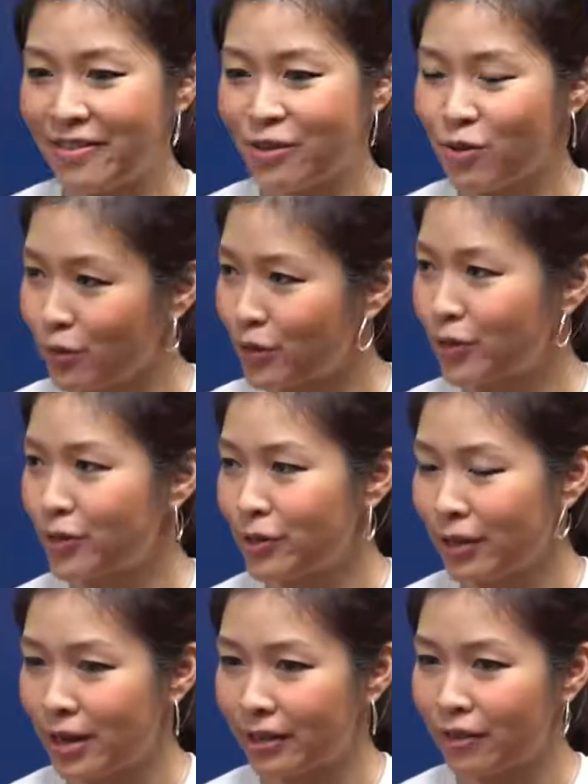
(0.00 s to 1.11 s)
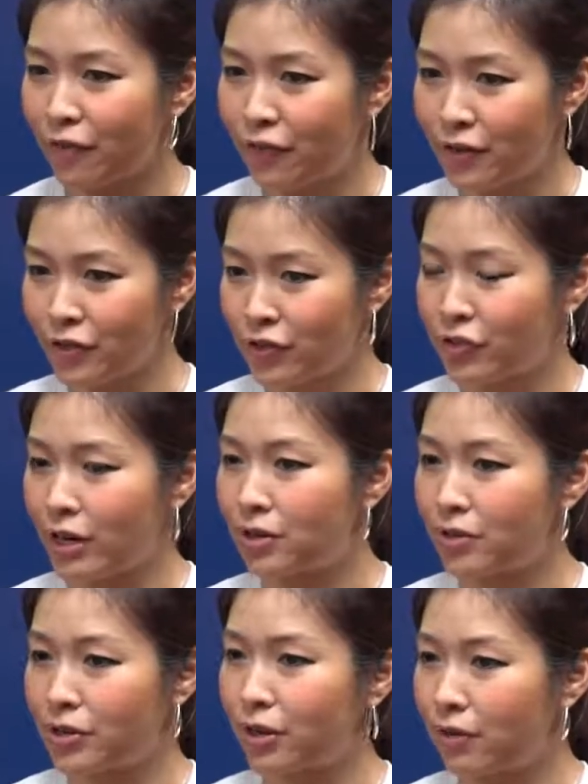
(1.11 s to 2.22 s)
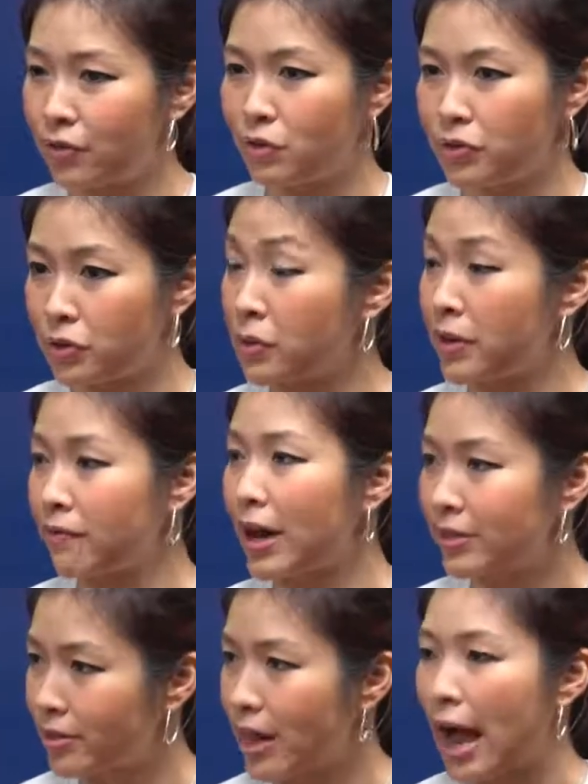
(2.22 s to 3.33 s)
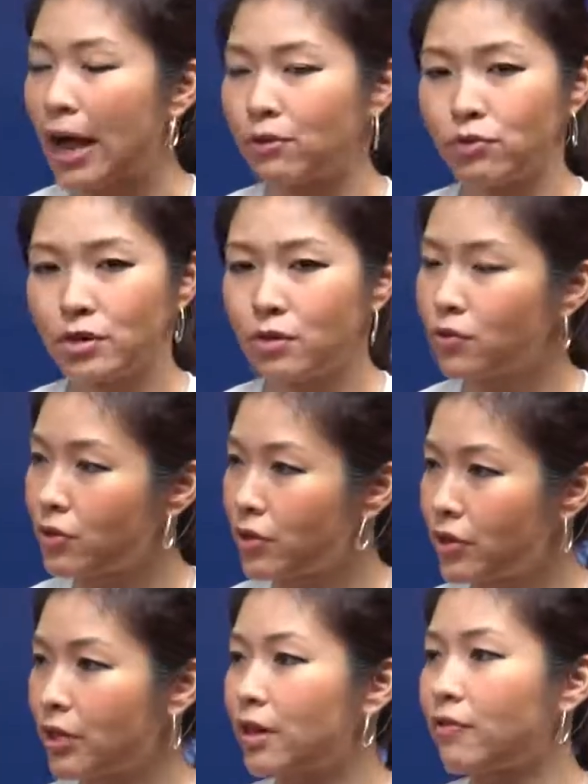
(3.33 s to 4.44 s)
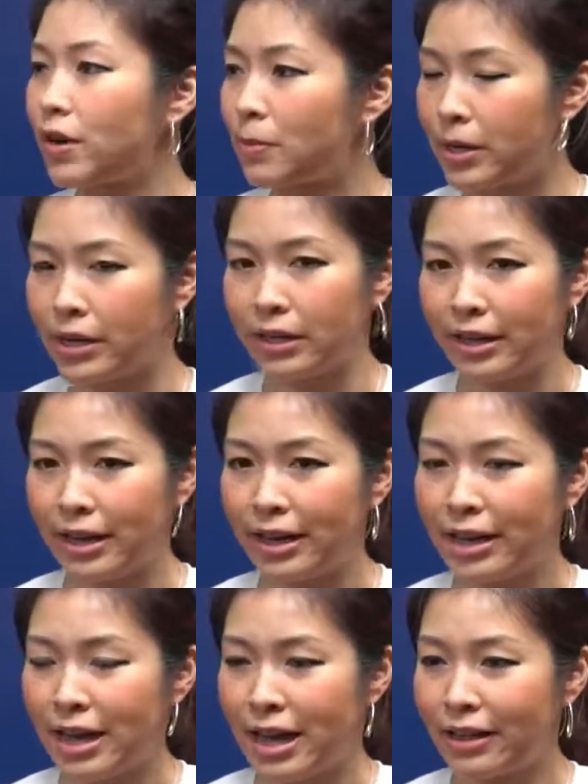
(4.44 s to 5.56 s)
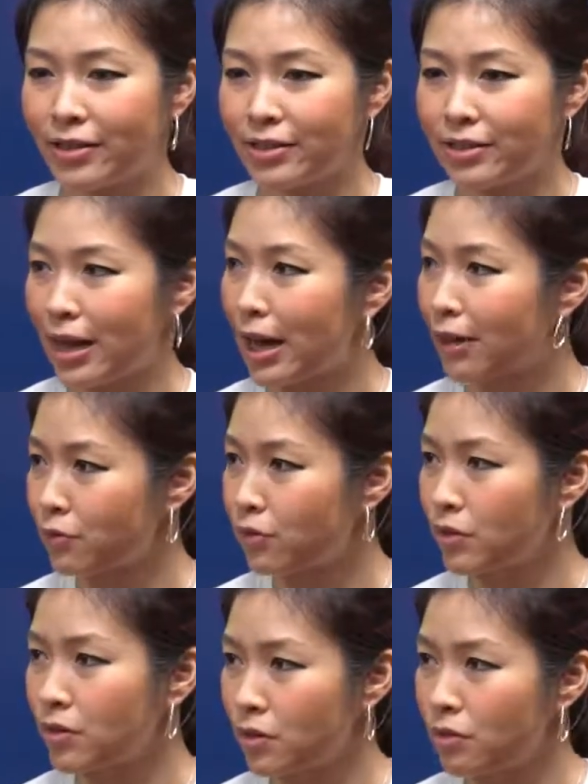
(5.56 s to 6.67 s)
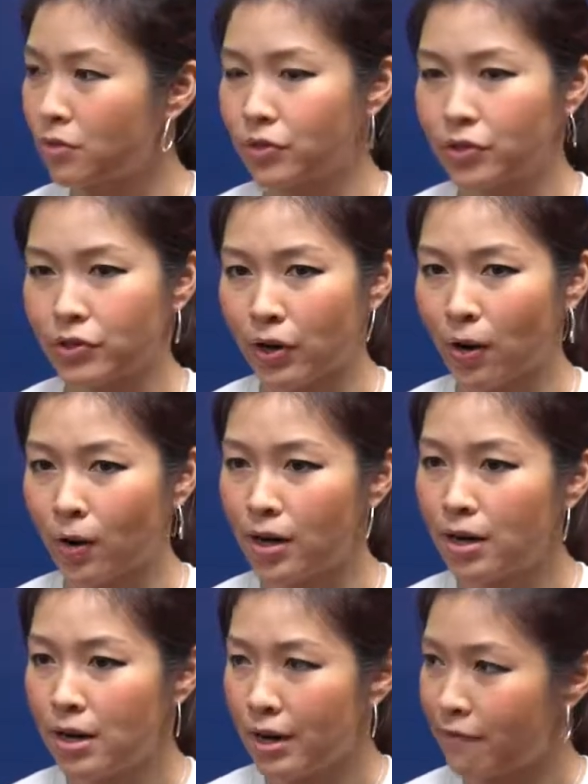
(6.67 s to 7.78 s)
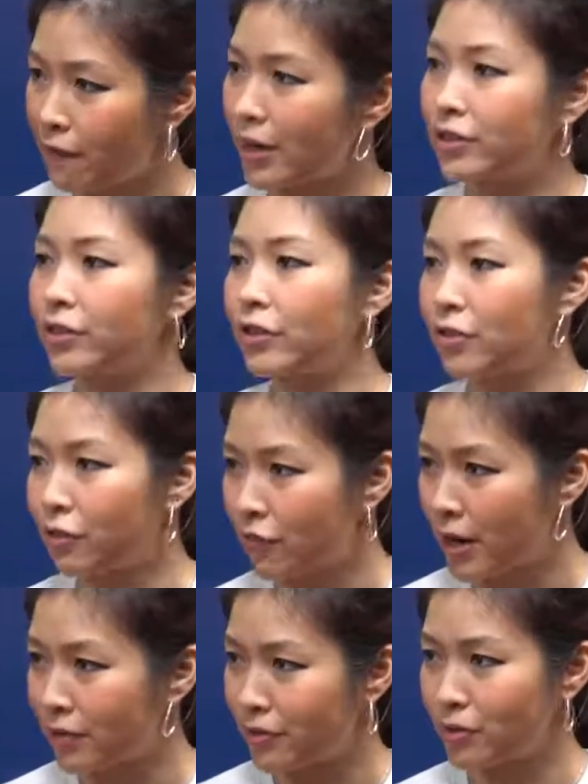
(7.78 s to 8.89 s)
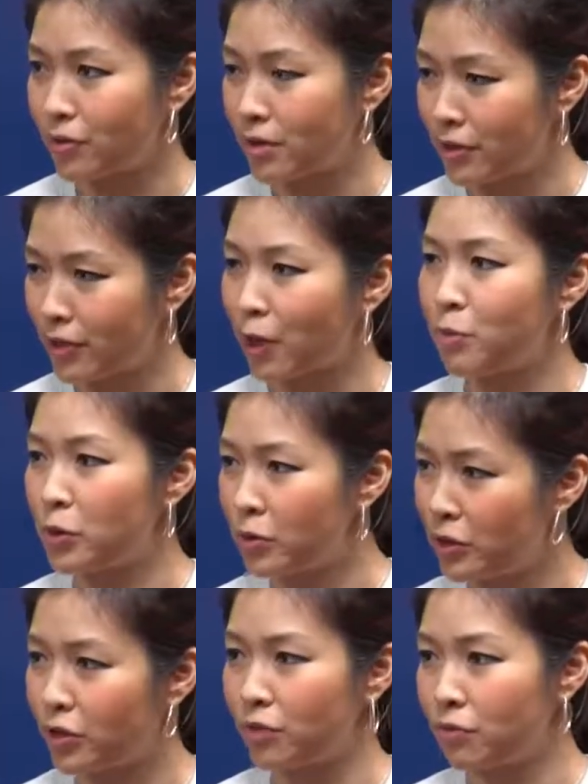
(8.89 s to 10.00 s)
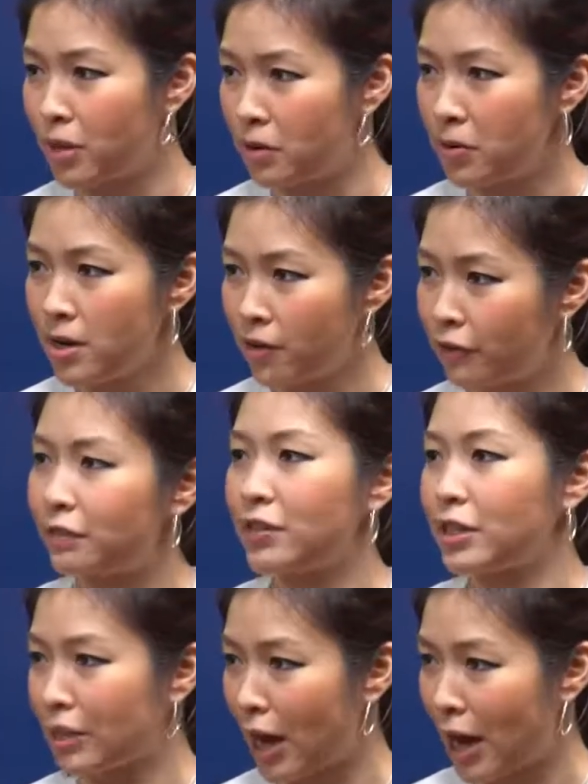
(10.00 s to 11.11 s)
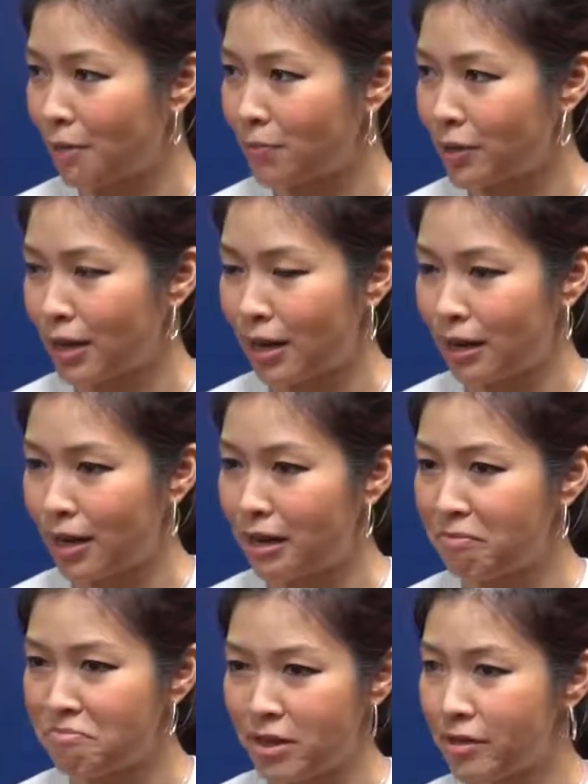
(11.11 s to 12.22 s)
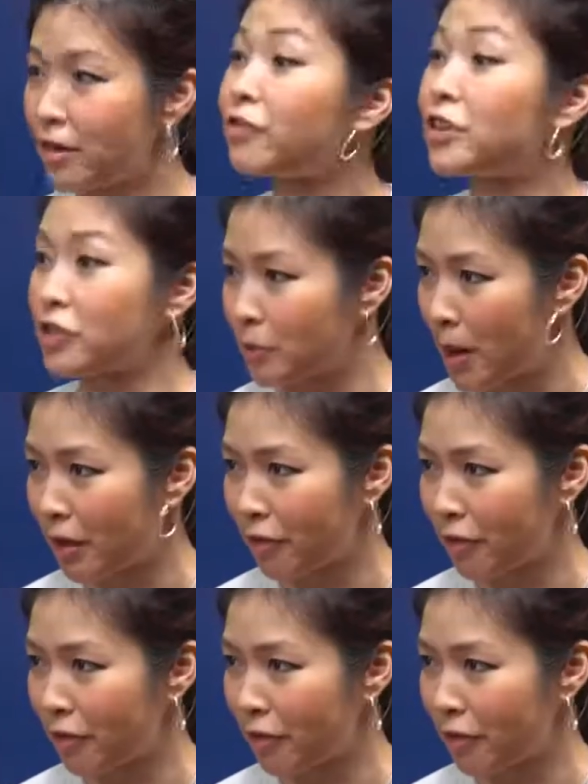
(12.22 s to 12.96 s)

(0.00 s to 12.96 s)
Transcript: users, like the first generation of users, we invited 100 users in the very beginning, and there's 100 users are inviting their friends. So there's a community grow 15 times in the first month.